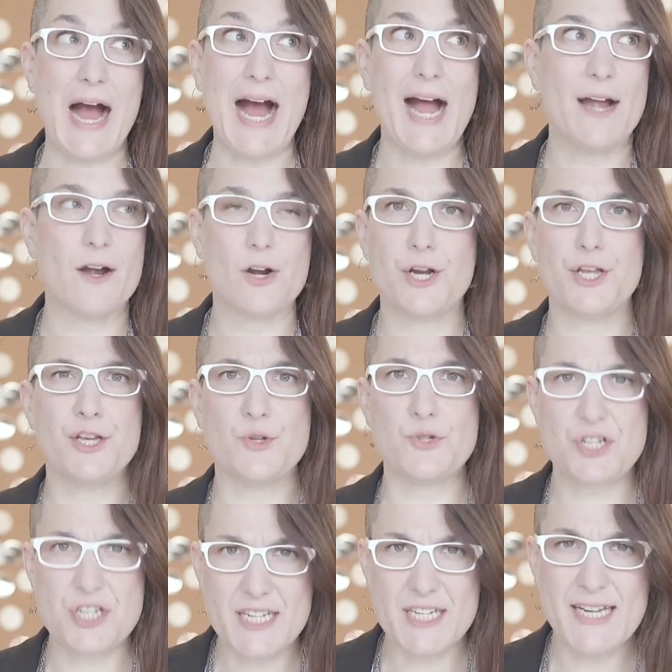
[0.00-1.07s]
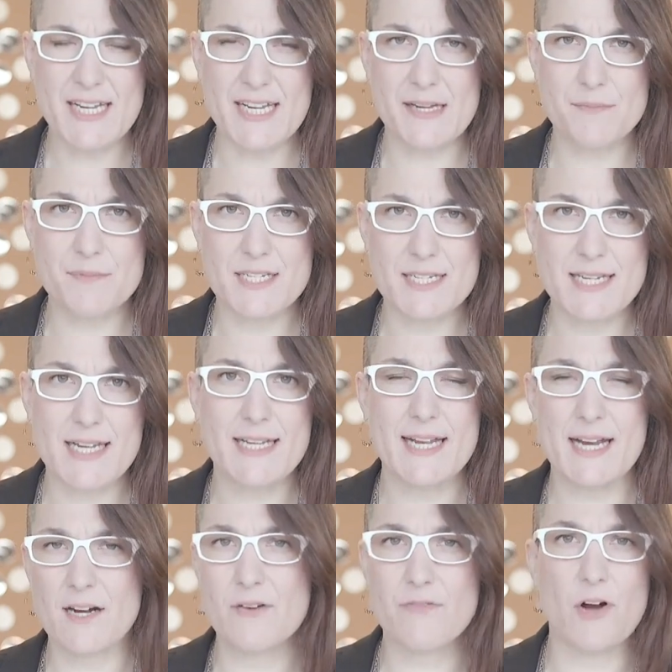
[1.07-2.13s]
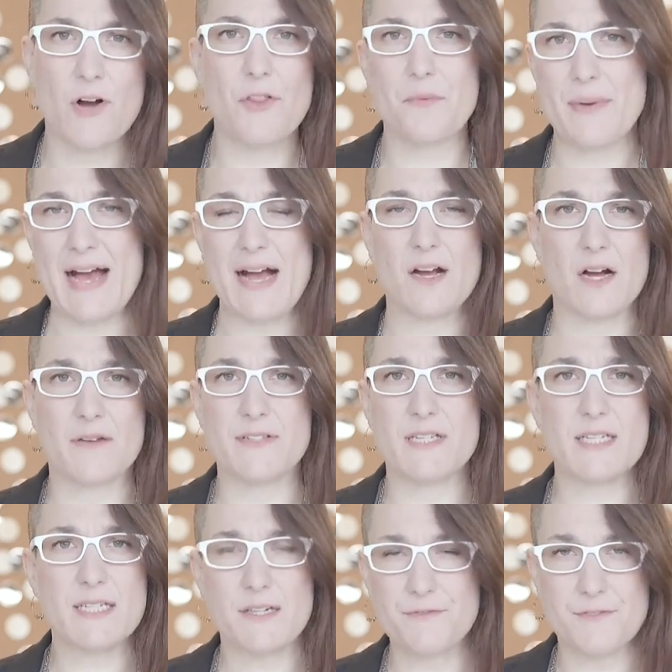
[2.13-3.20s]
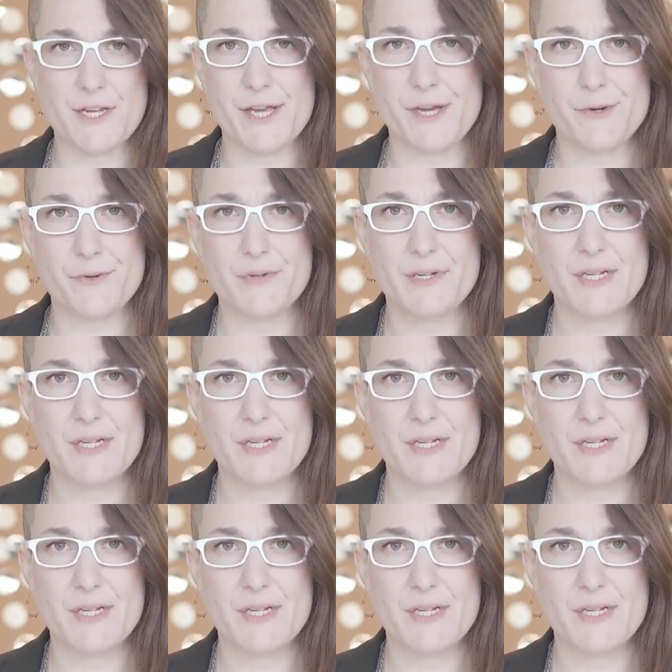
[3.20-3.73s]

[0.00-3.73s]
hire a huge team to take care of all the back office stuff for you.